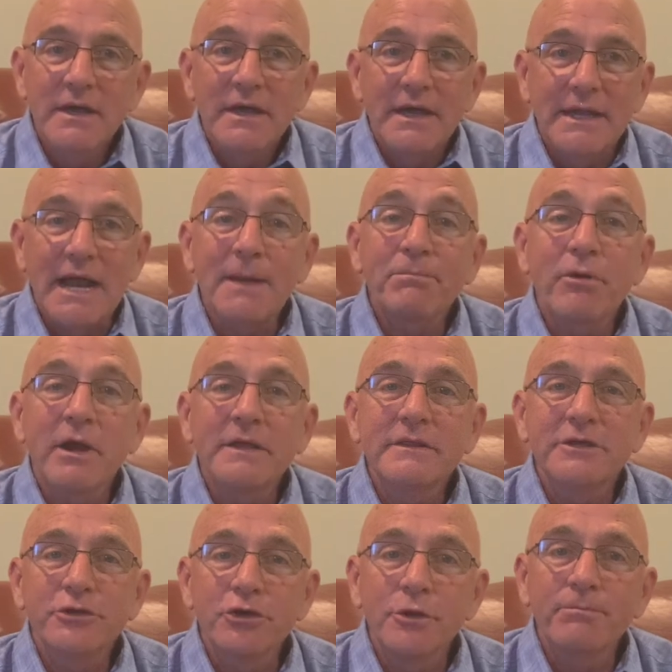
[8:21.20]
and I pray that
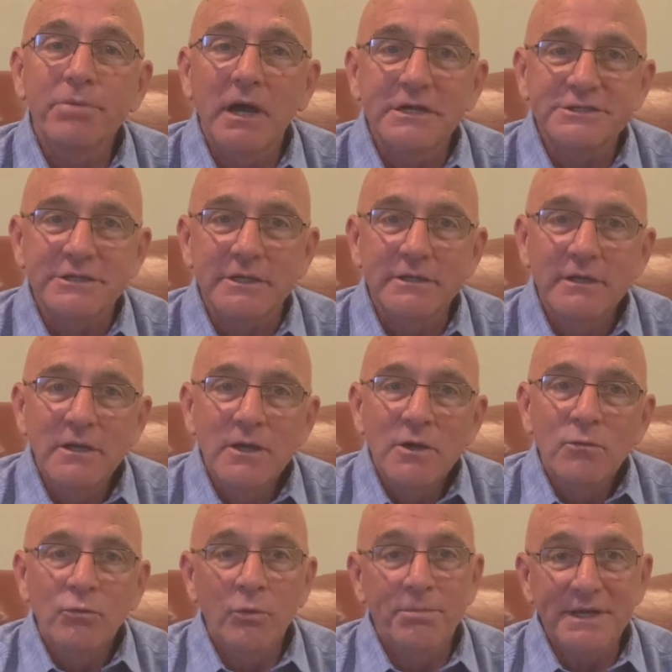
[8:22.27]
your budget
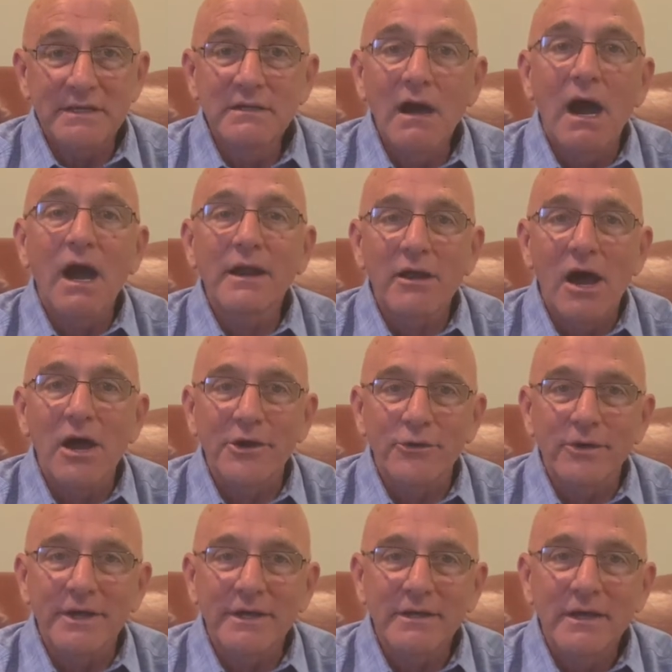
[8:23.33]
will be
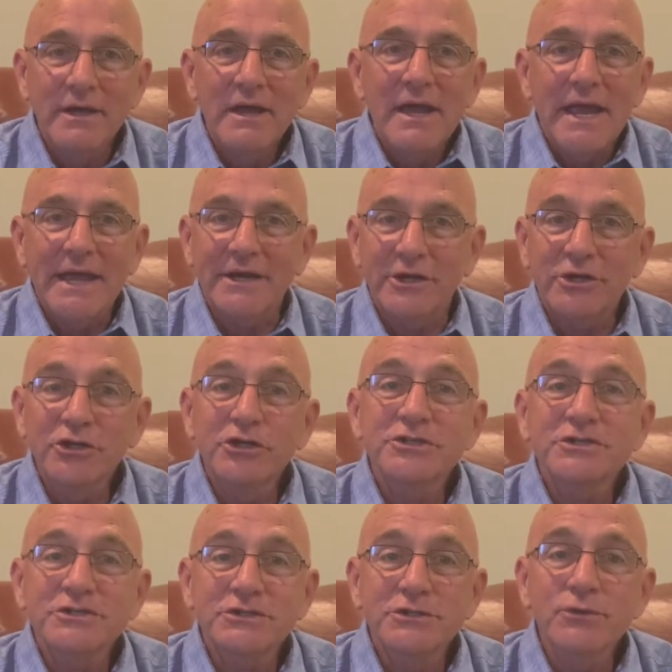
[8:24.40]
God-honoring and a good
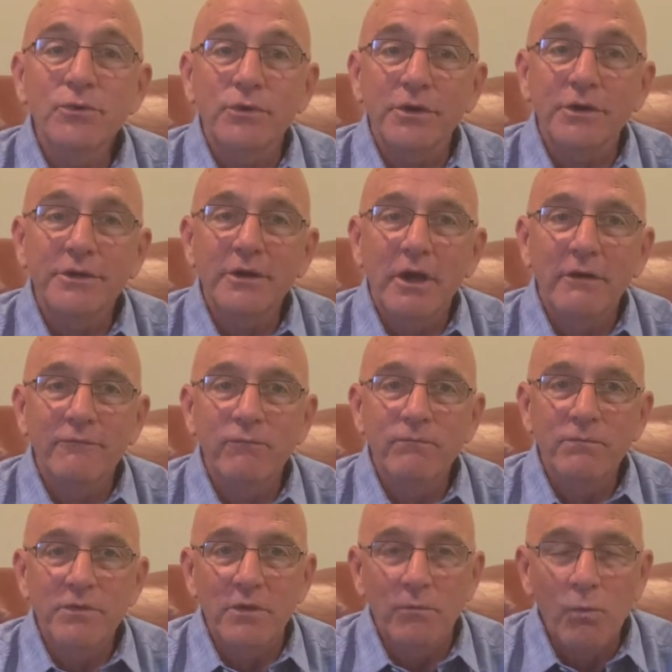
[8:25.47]
steward of
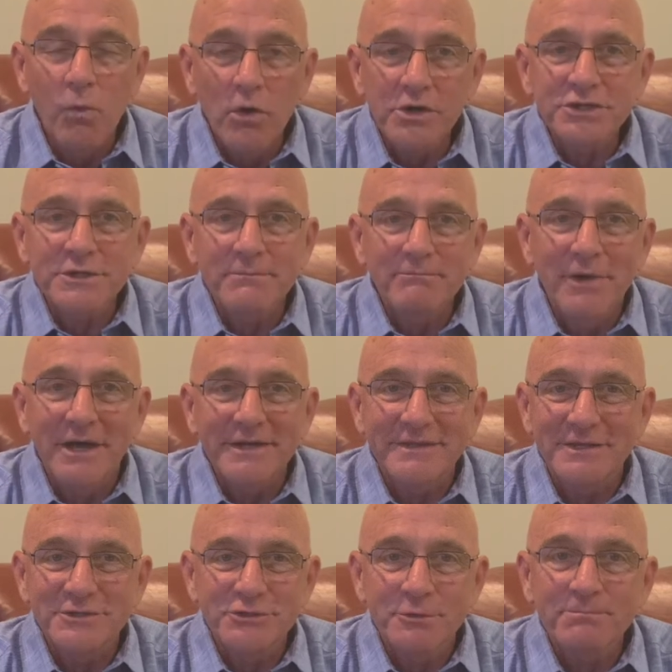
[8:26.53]
the worship money
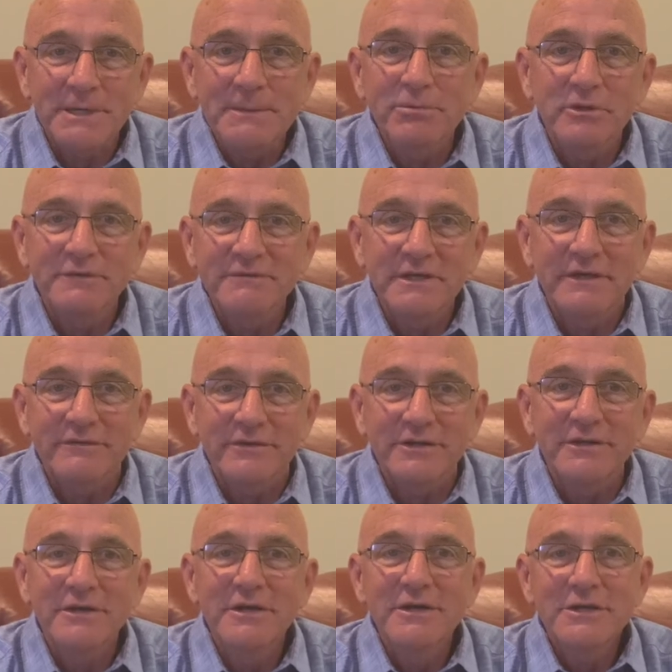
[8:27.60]
that your people have given
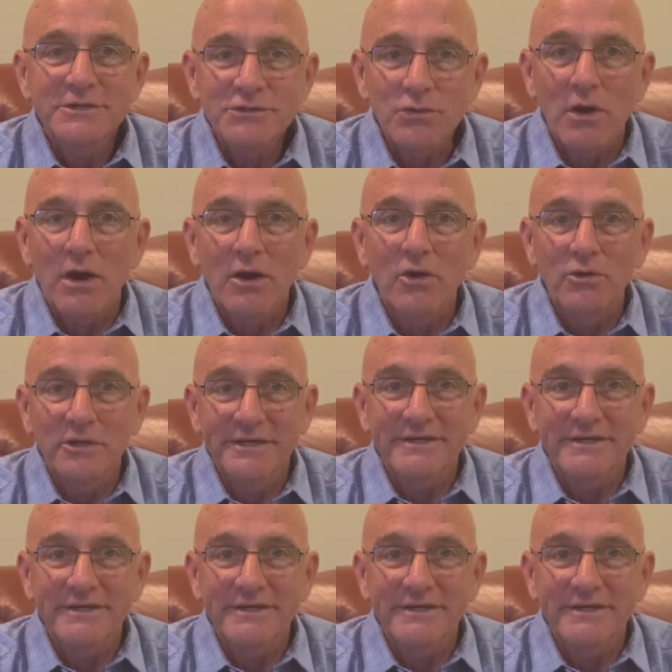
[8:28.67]
to our holy